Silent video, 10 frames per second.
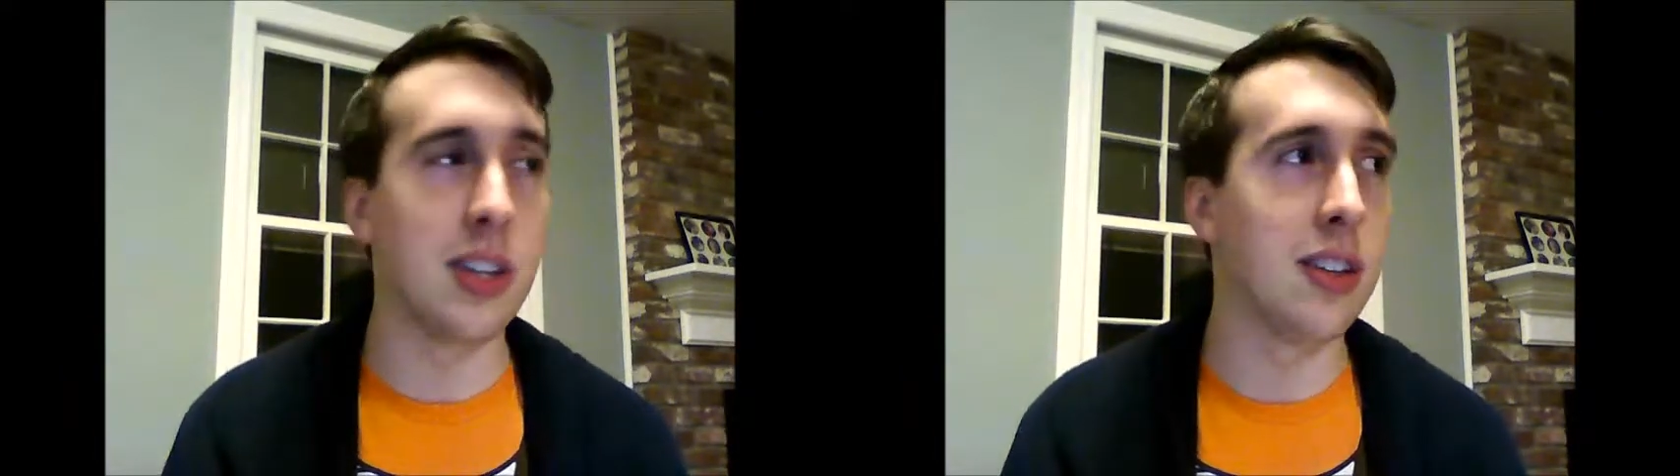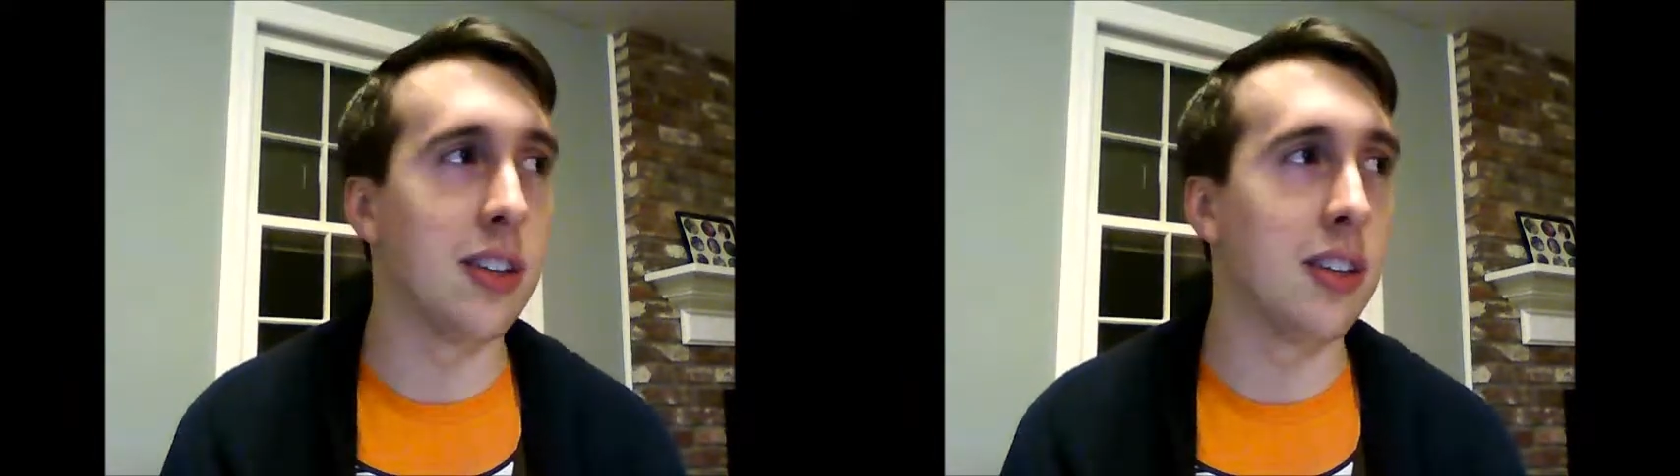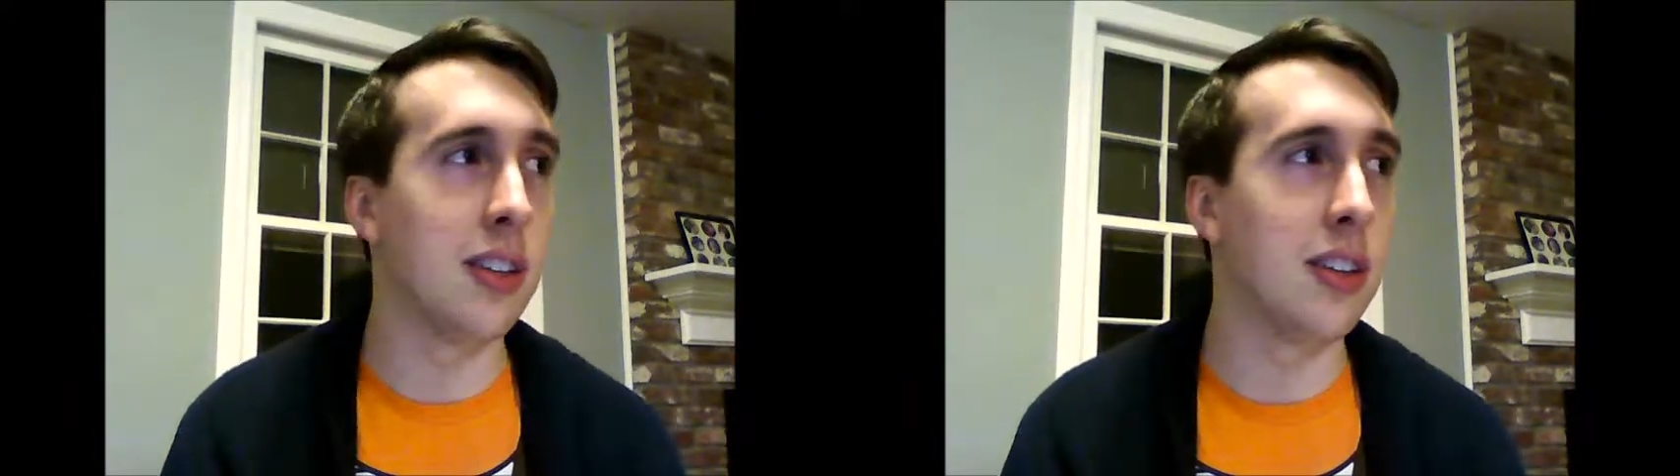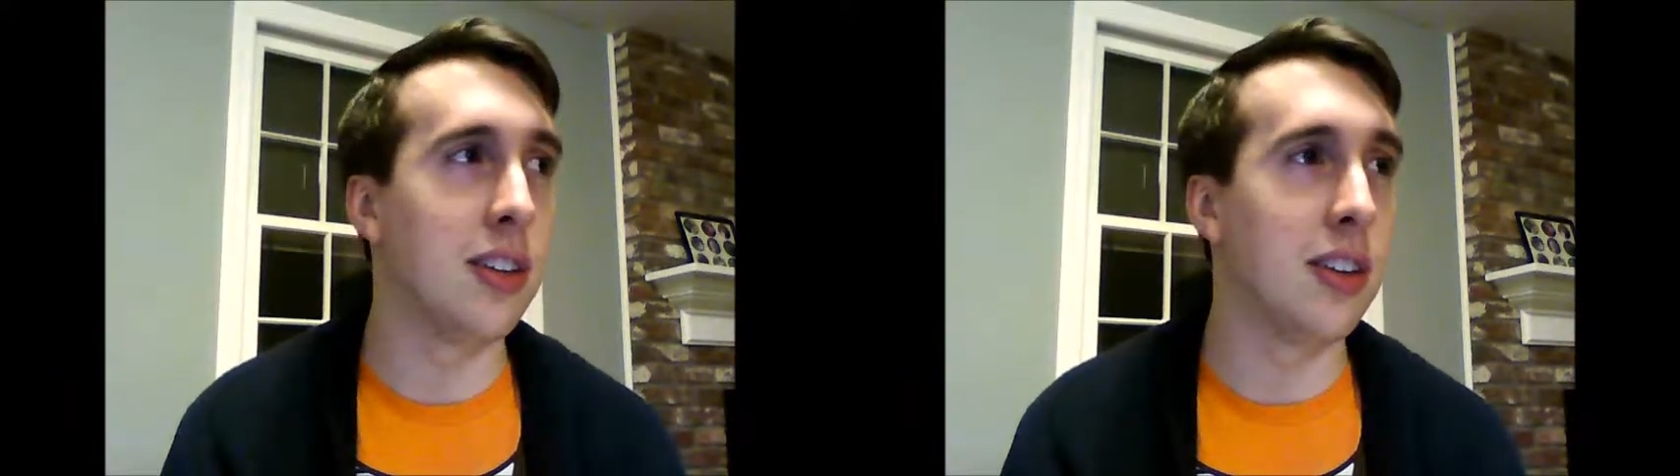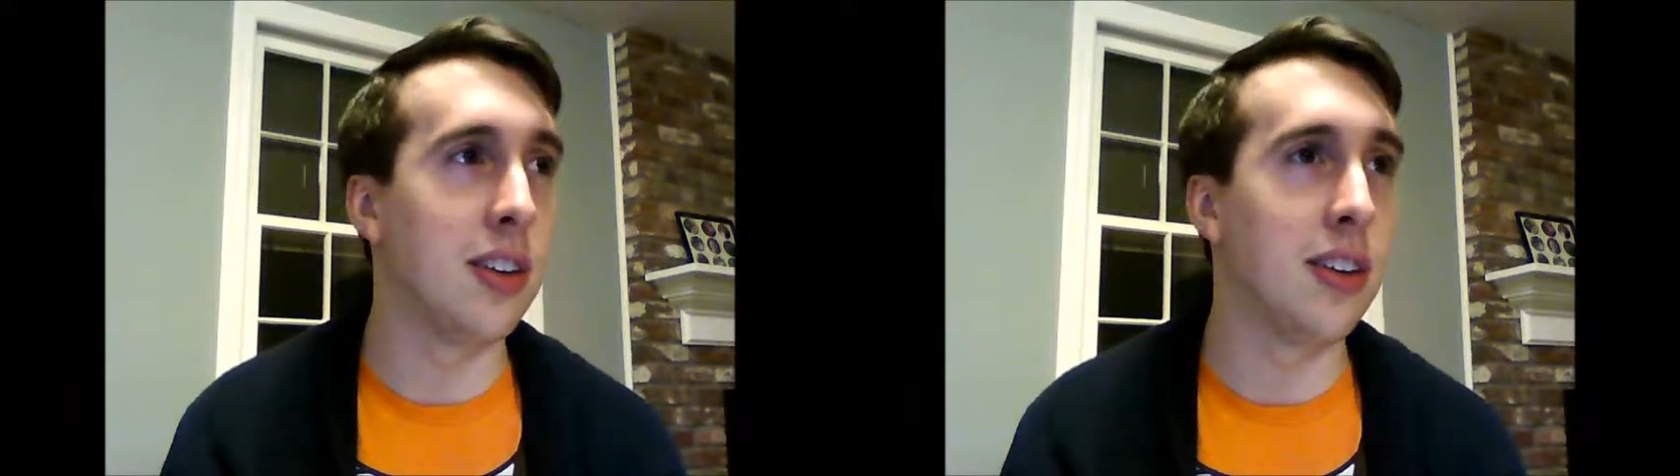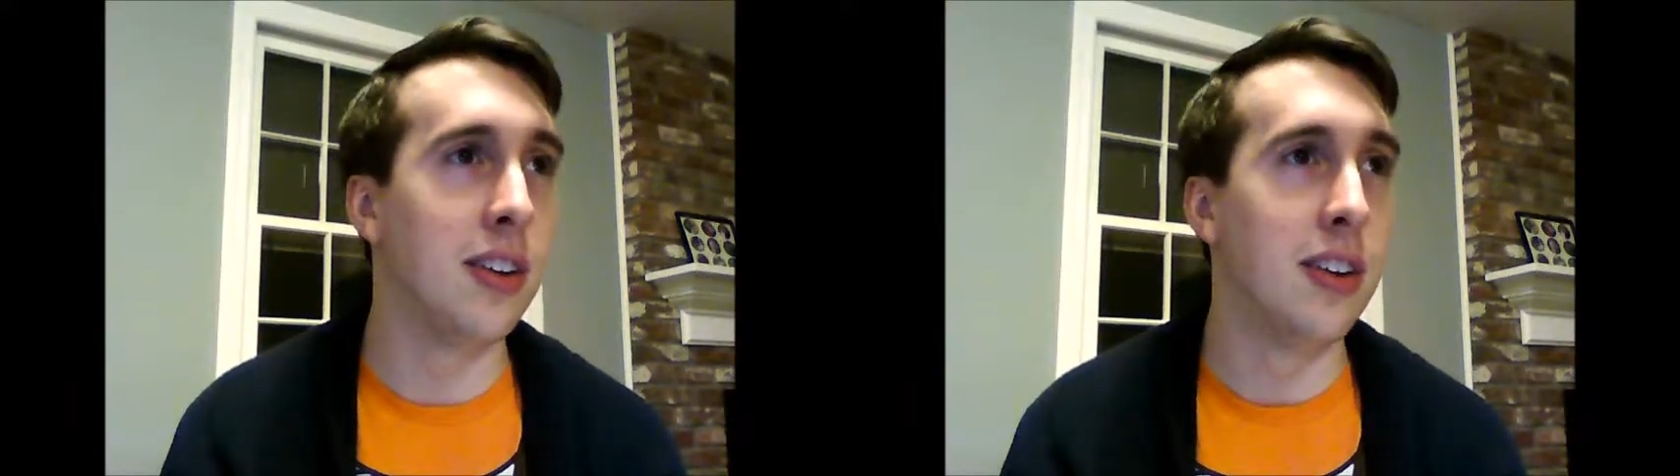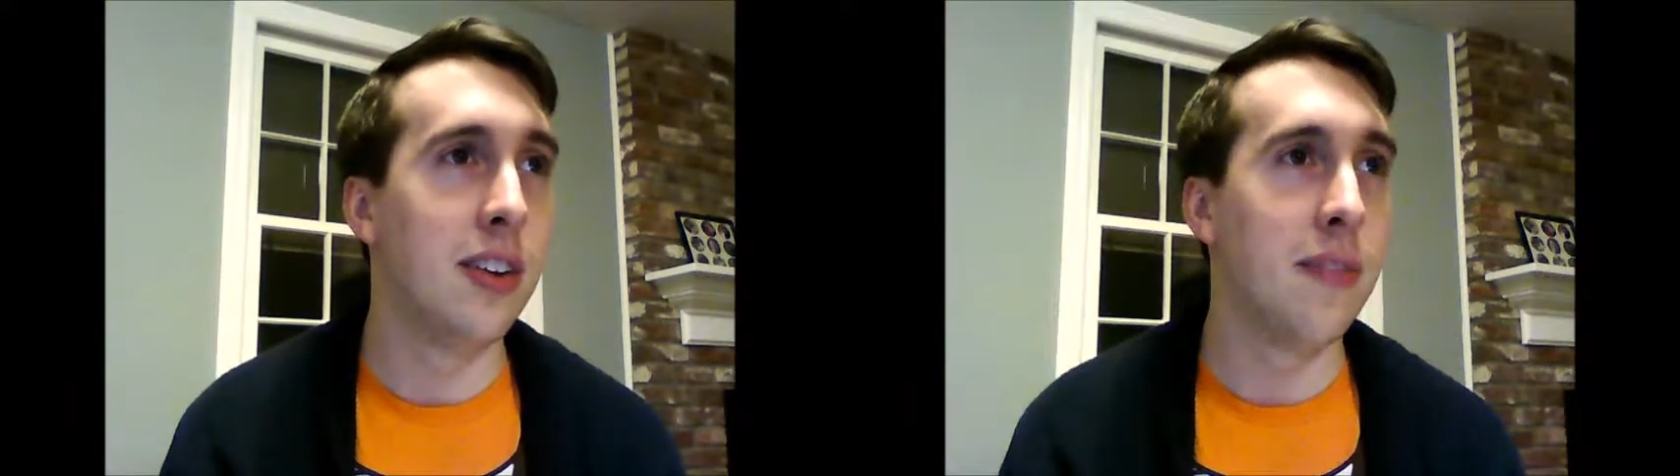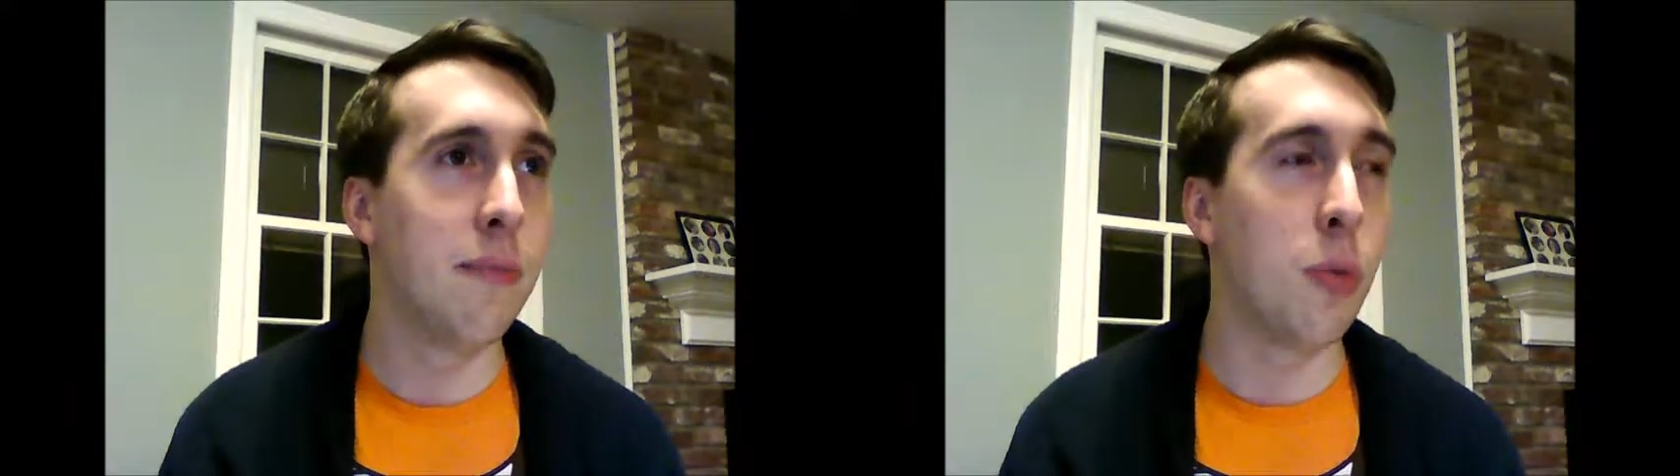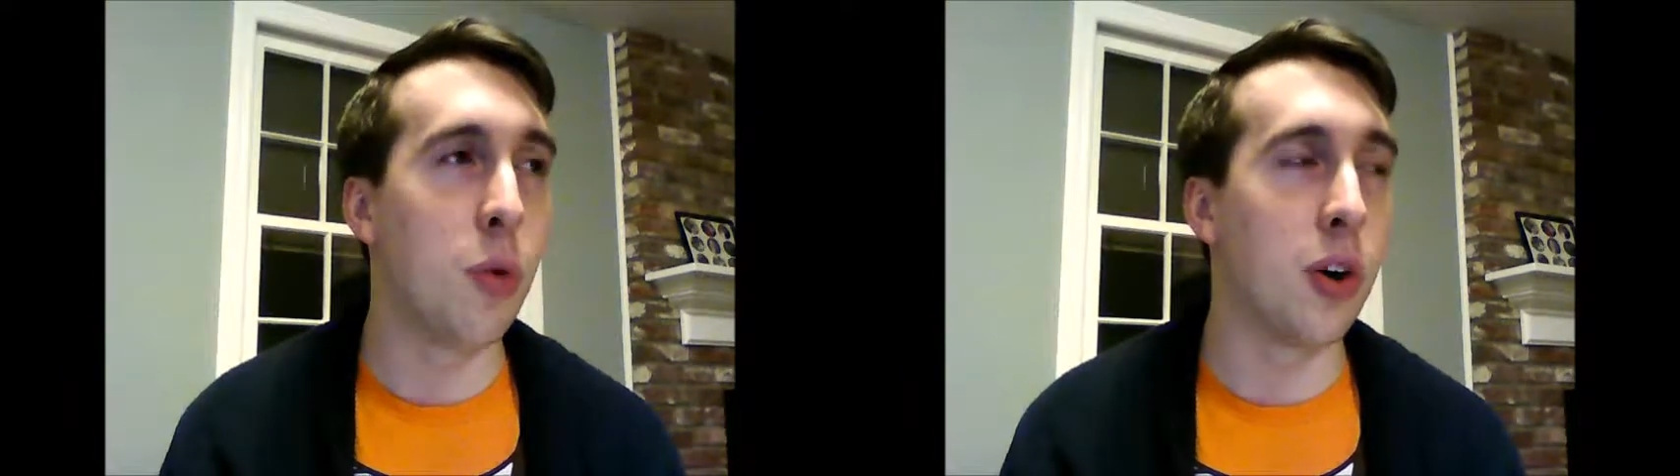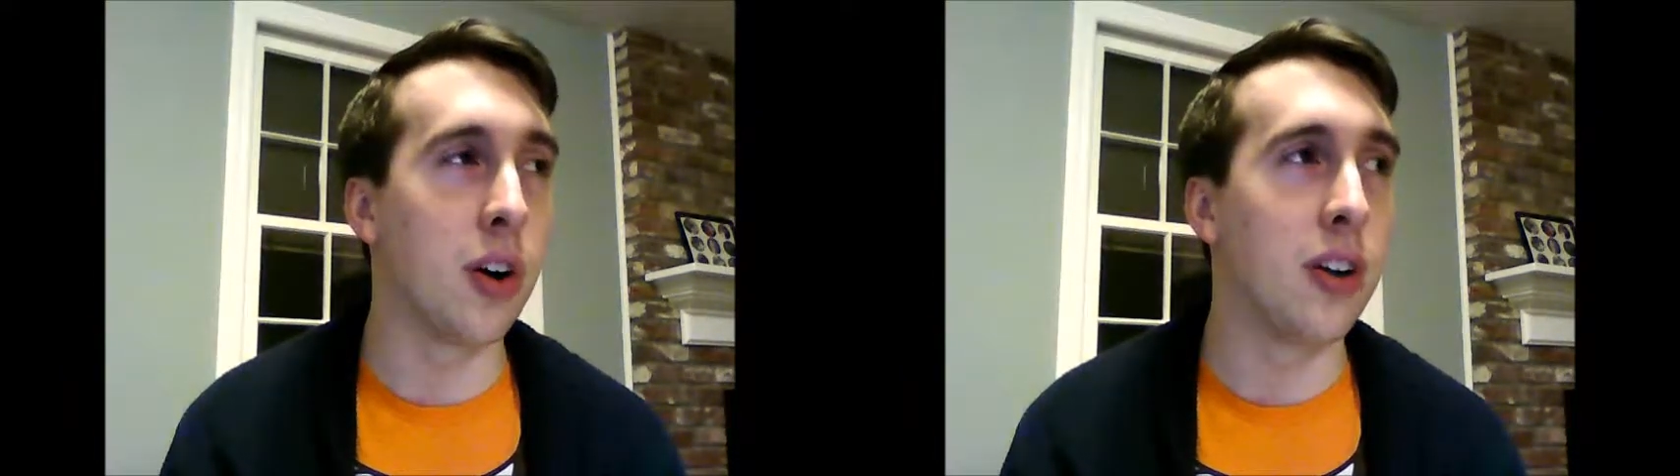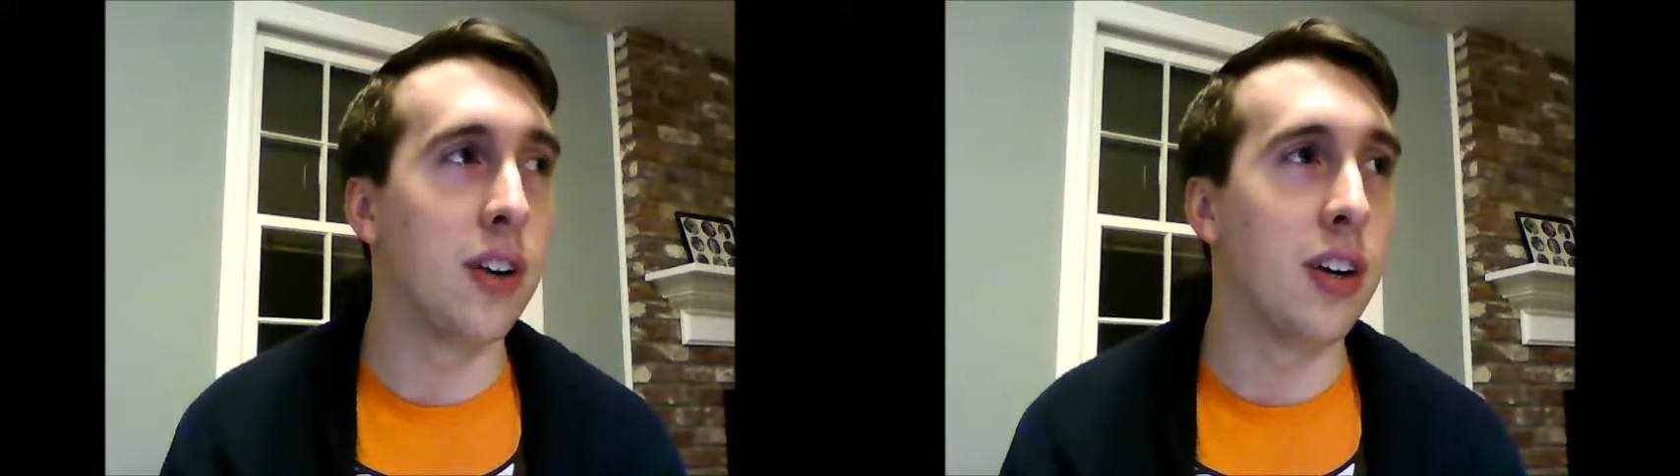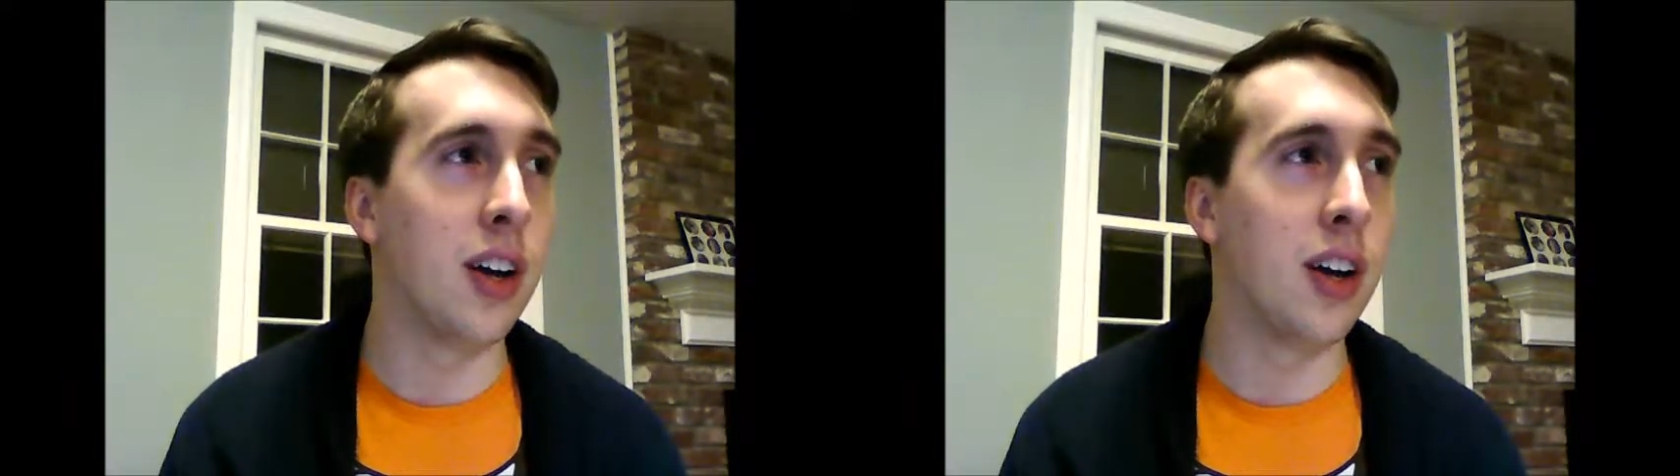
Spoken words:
in the more